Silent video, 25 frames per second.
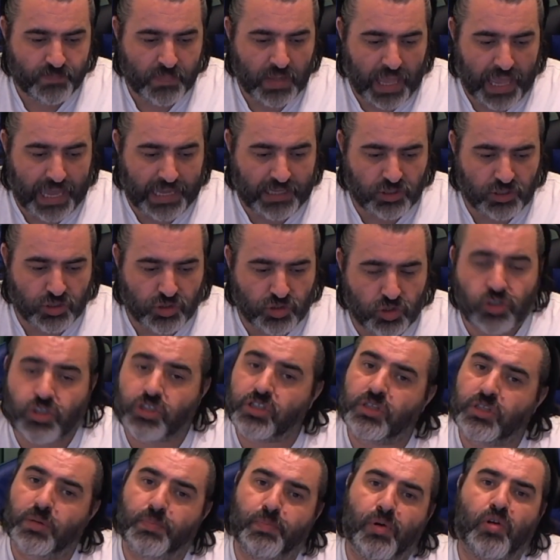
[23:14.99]
It's
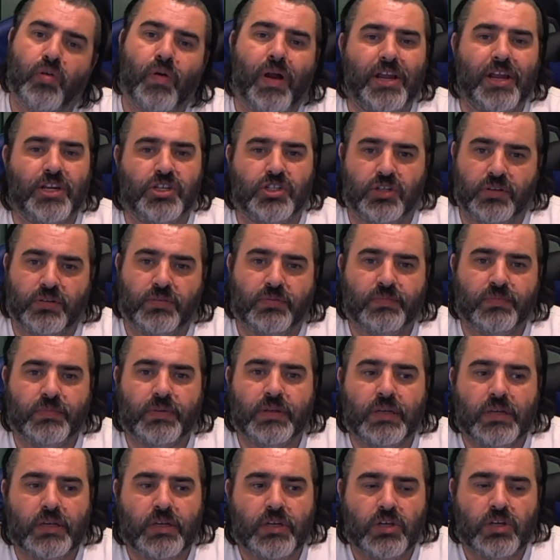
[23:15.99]
just the progression.
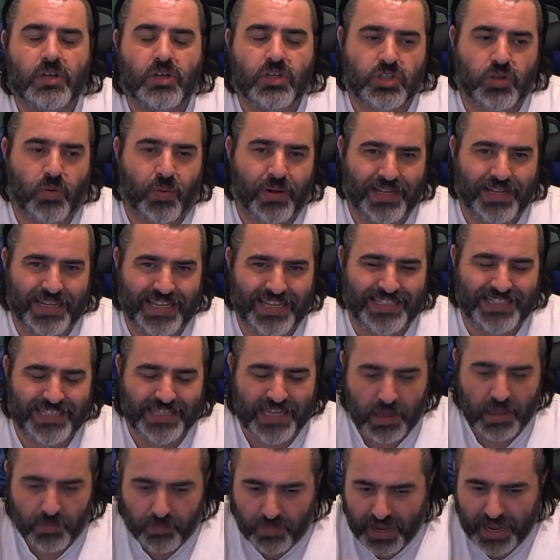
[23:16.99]
So I need to
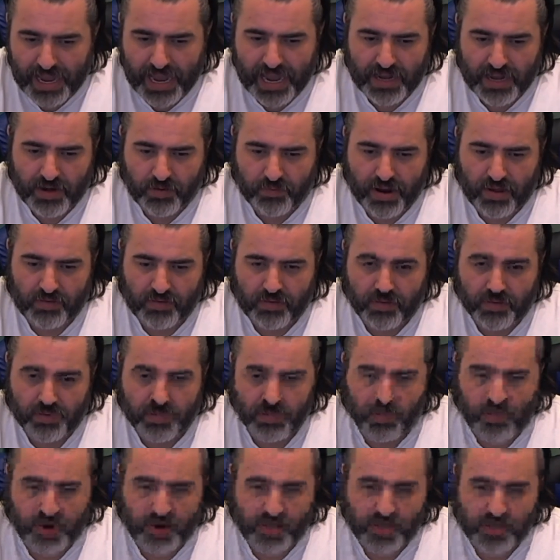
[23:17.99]
get my head around the
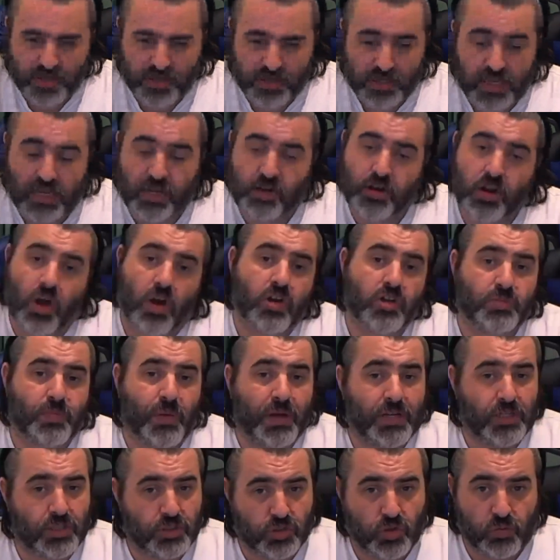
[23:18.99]
progression. He knows
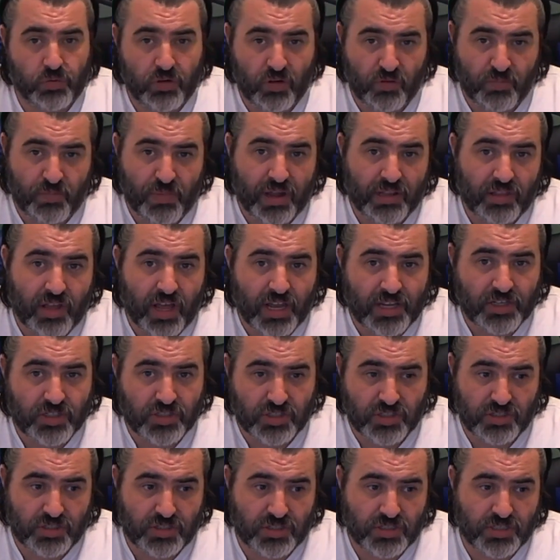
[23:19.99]
my story of my
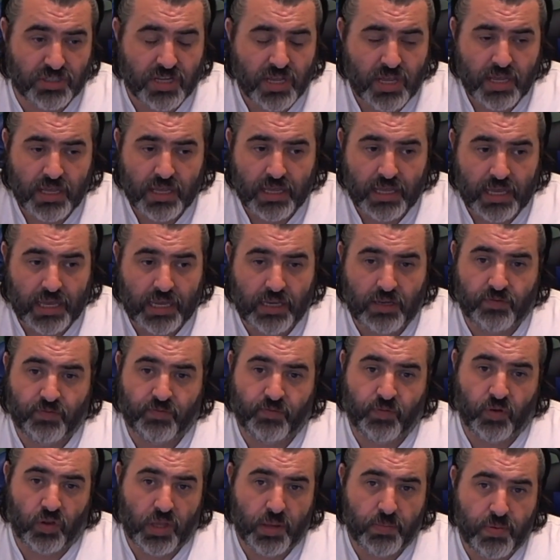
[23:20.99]
license. He's
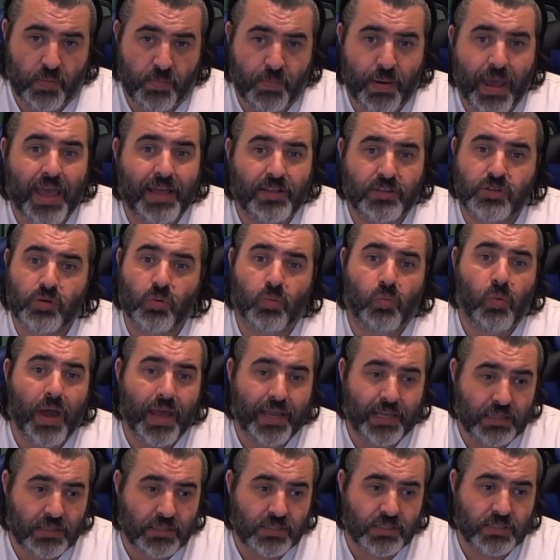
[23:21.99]
fully prepared to
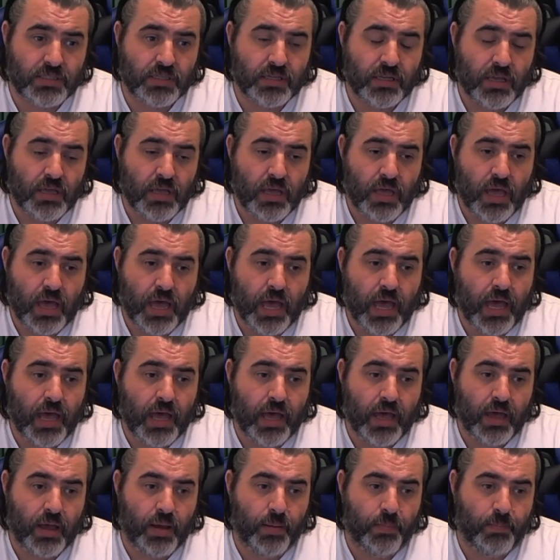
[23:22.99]
wait.
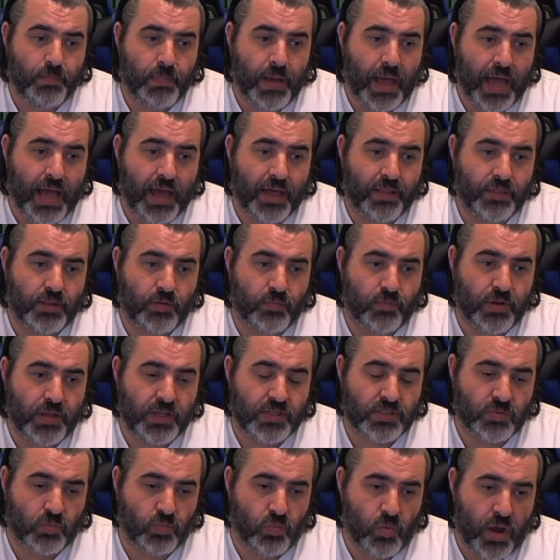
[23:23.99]
And the
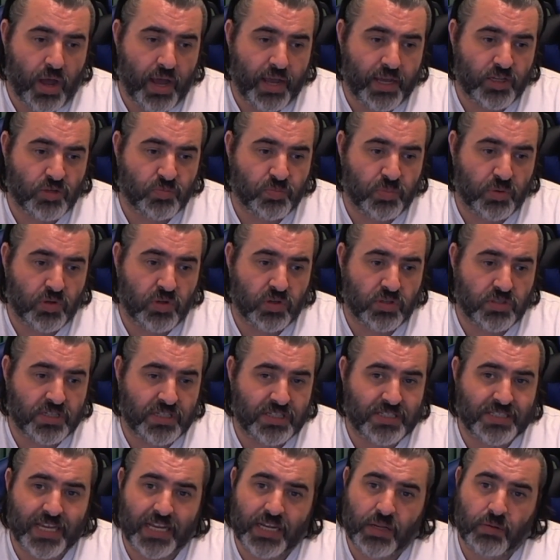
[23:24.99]
reason why is because he
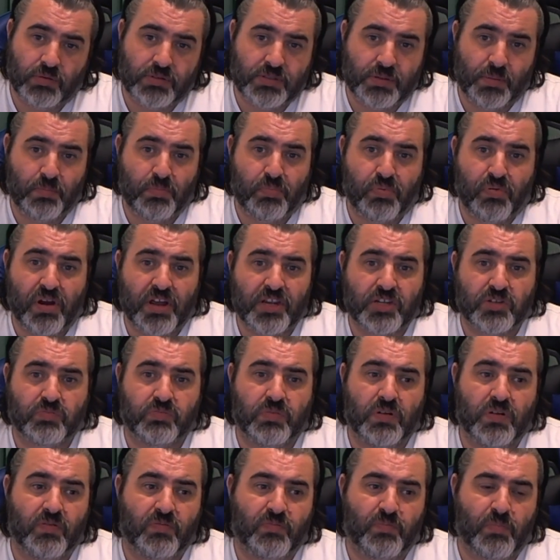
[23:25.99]
said he was impressed
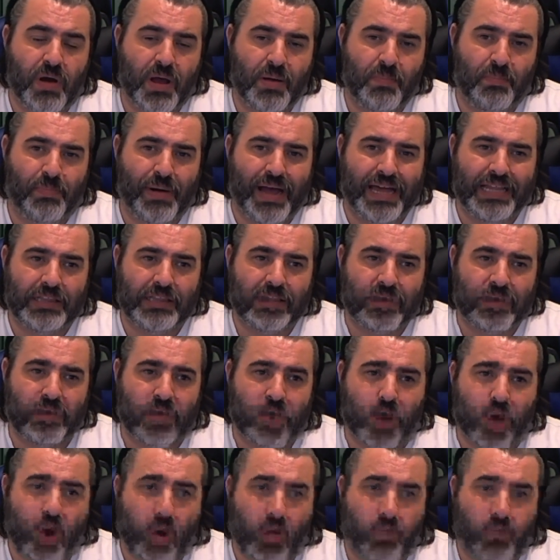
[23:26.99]
with my backlog
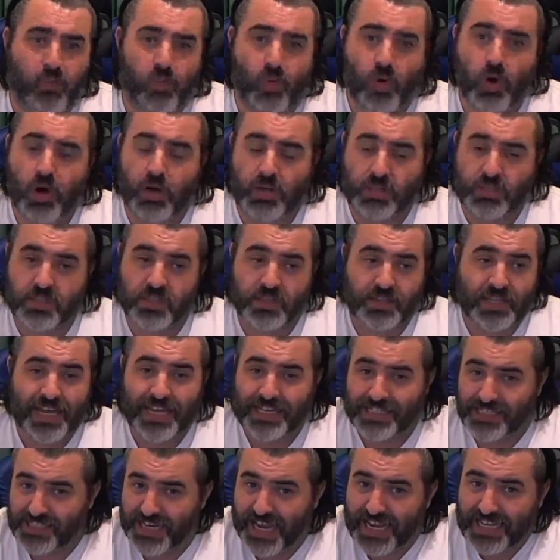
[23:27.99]
of works that they
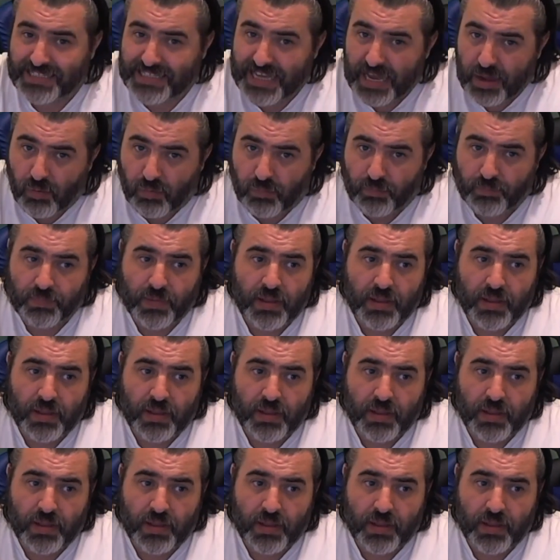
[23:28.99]
checked out.